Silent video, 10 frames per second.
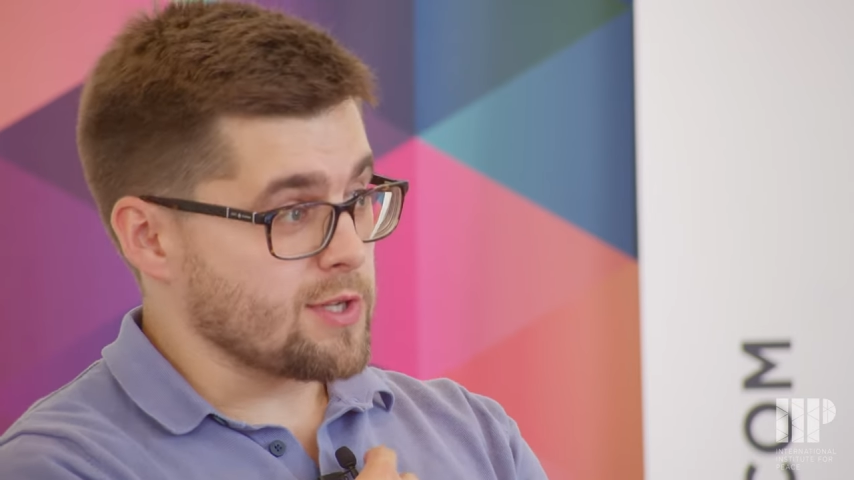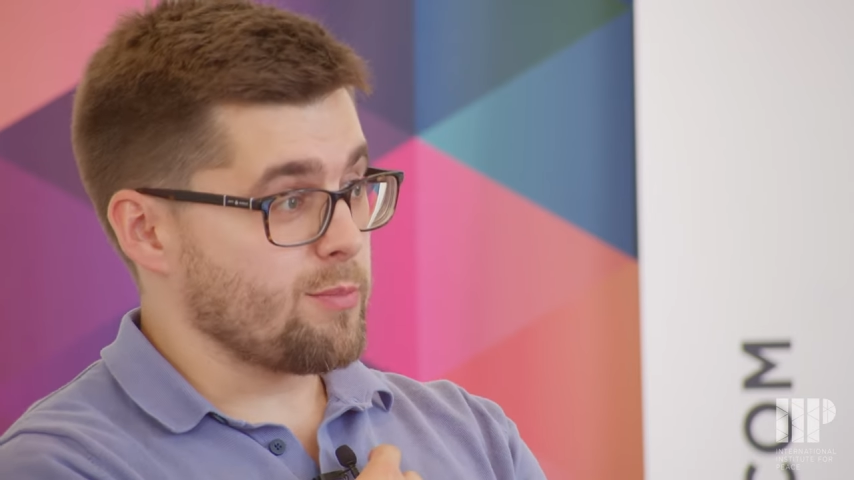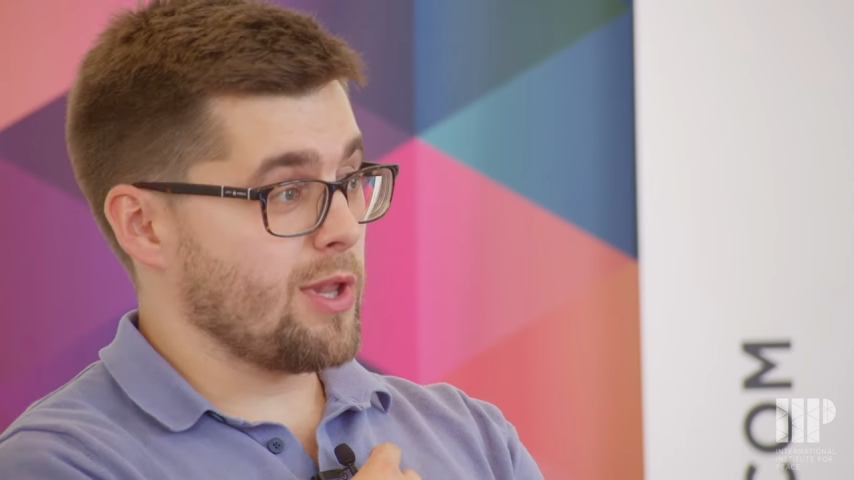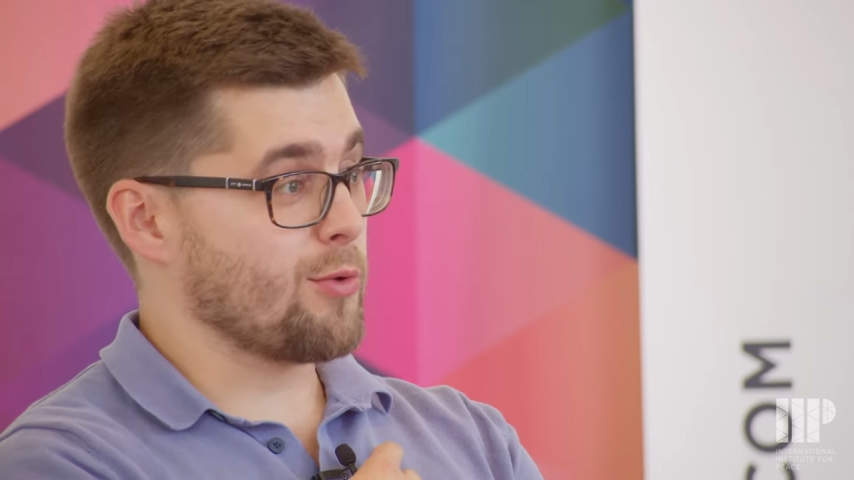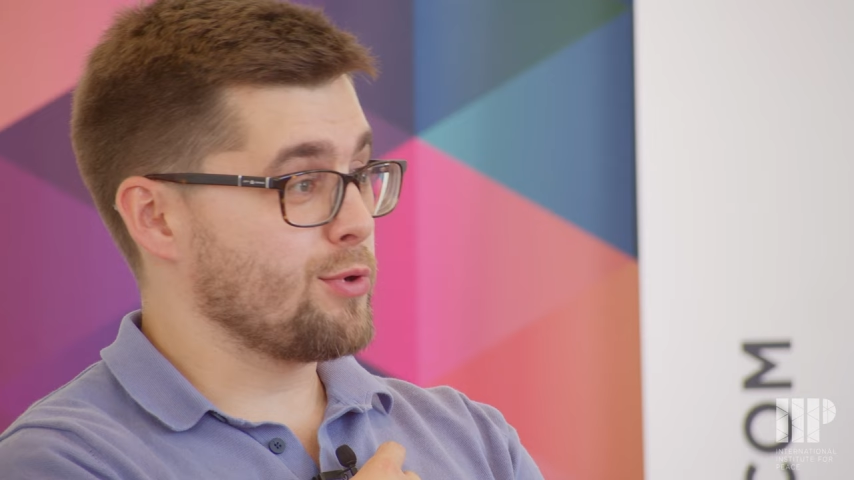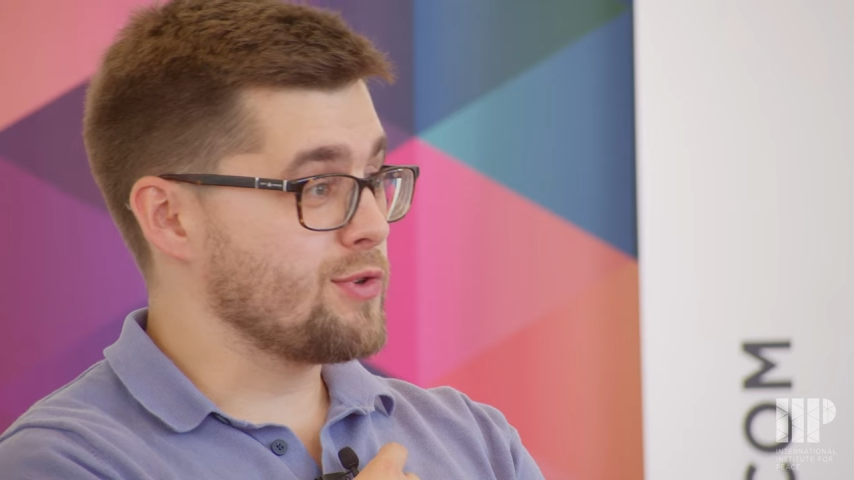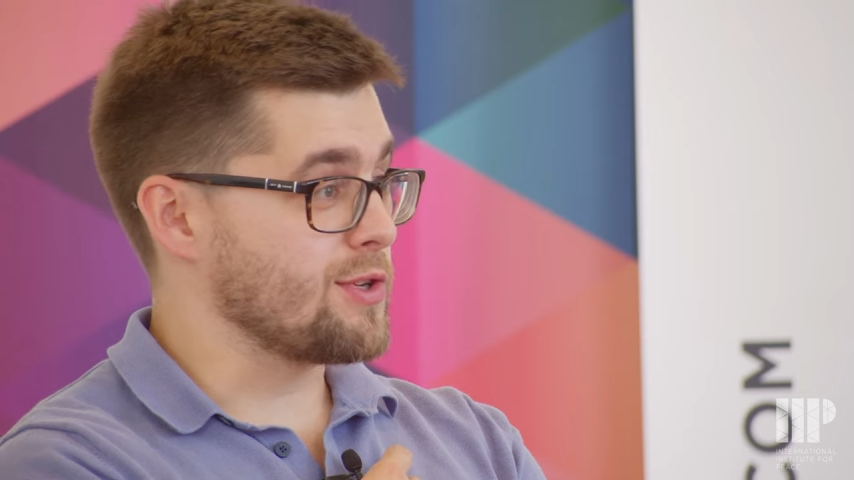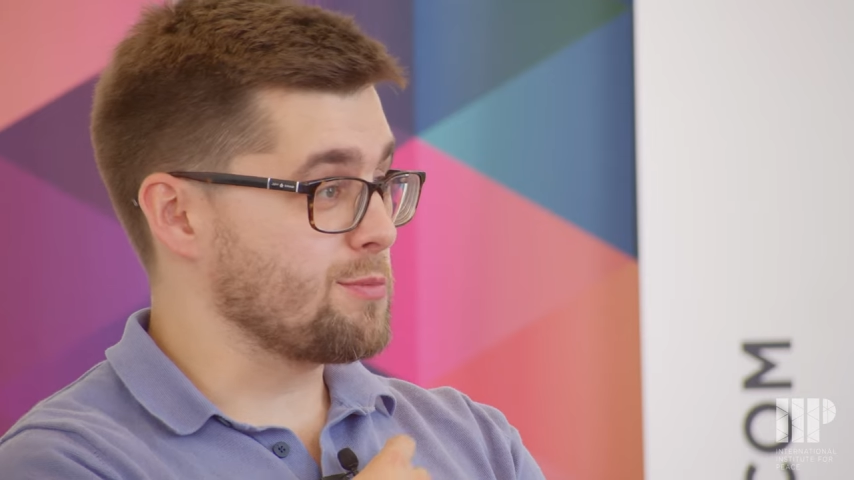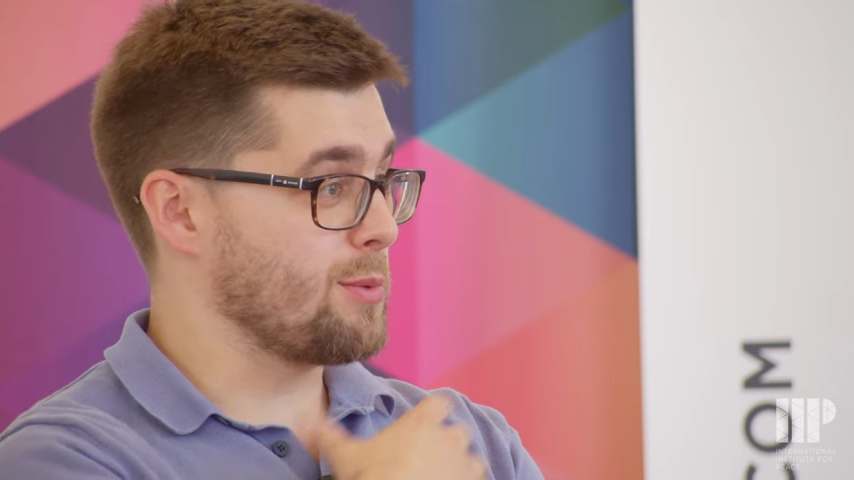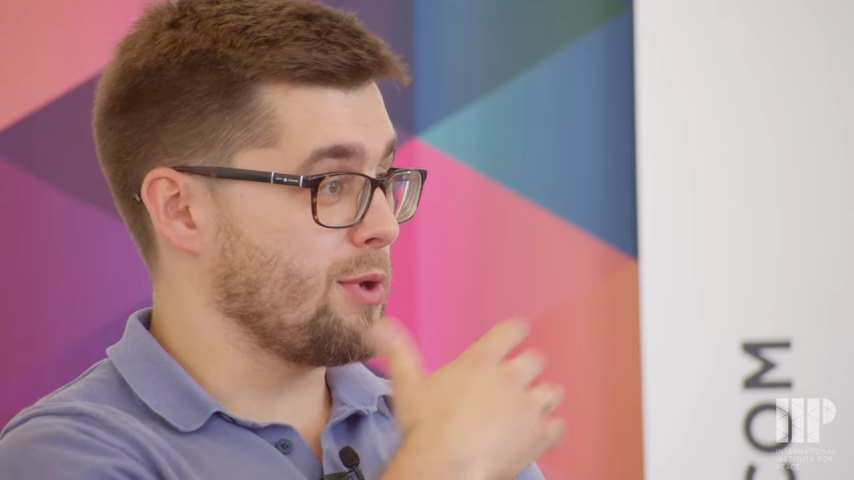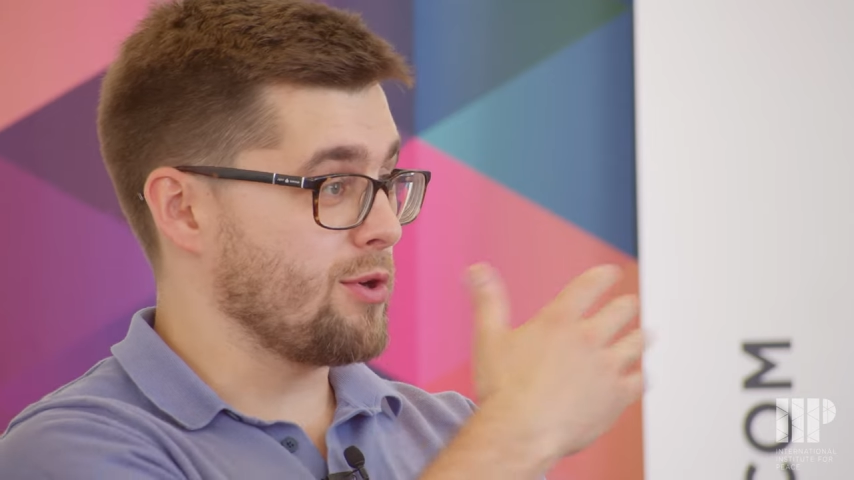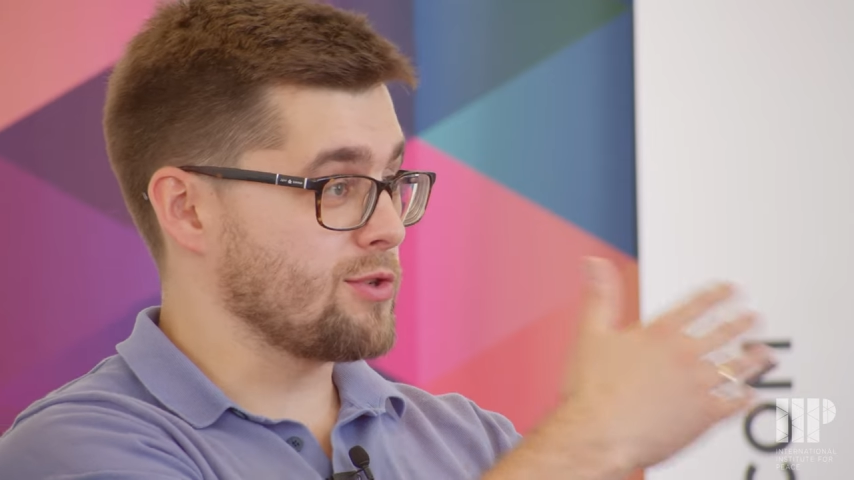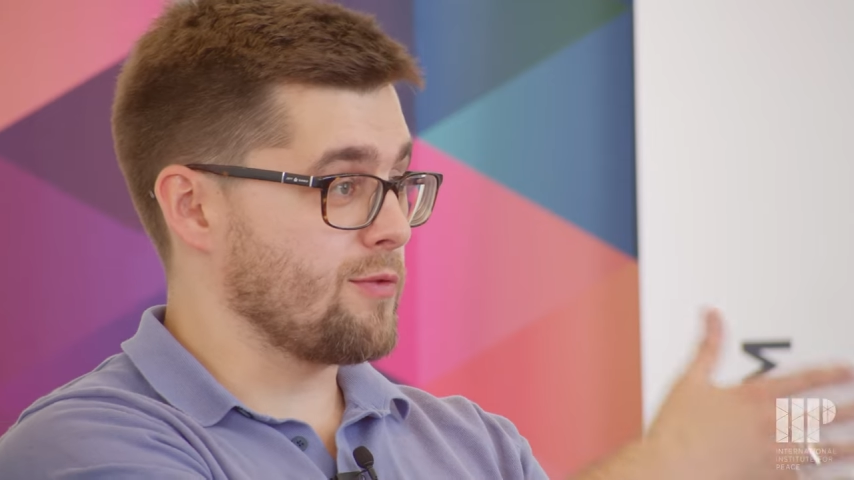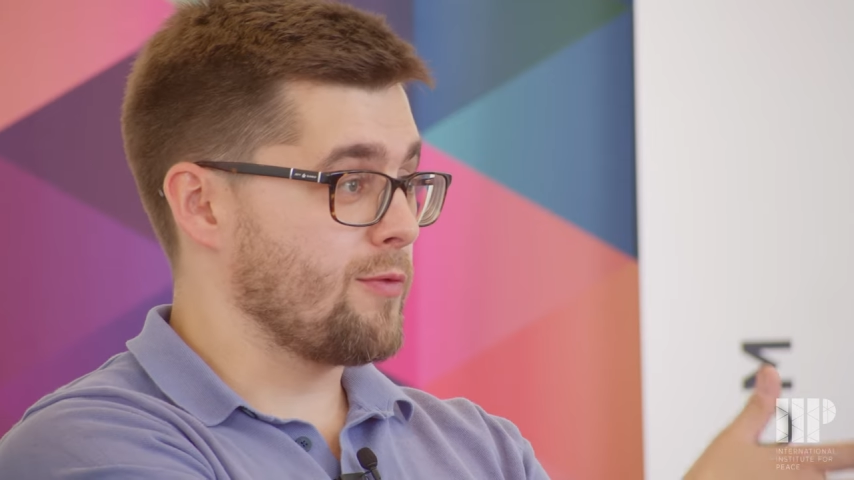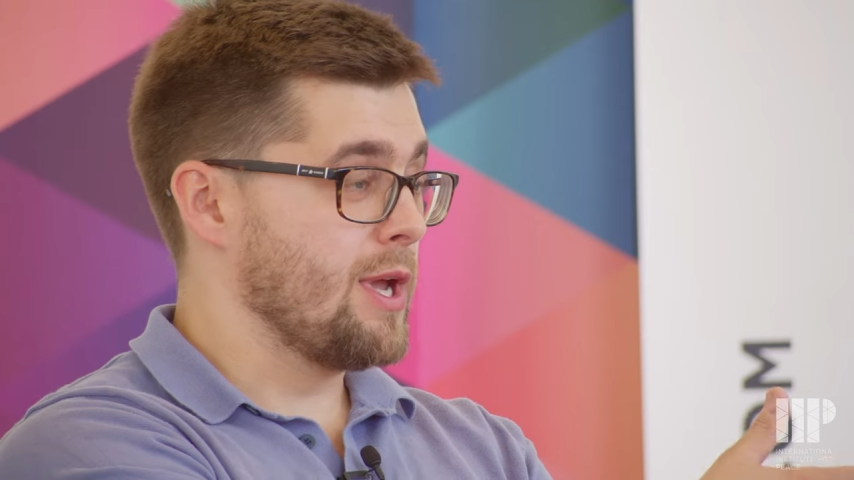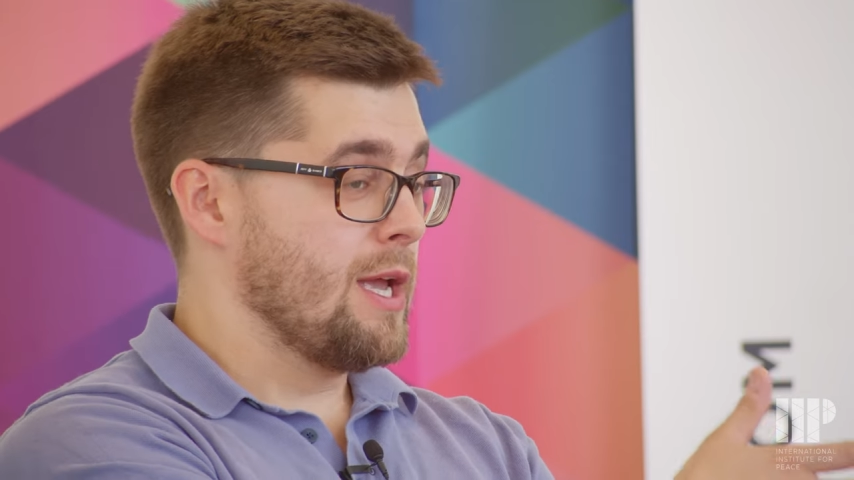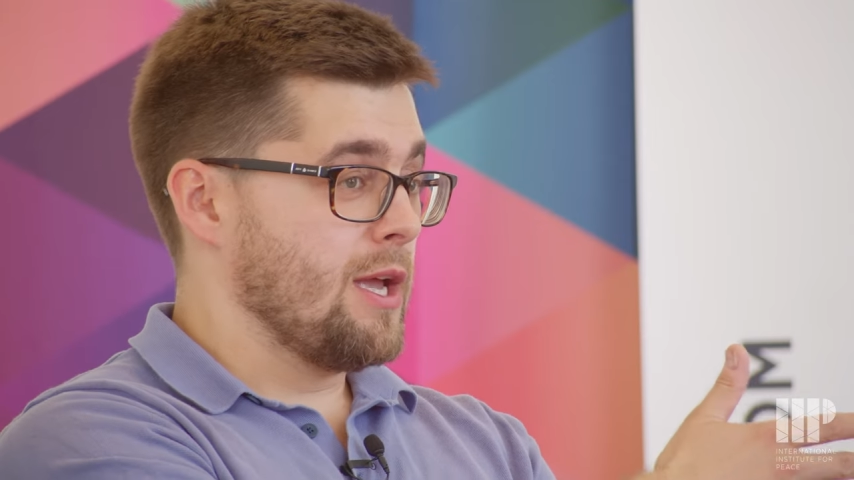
Belarusians, but because of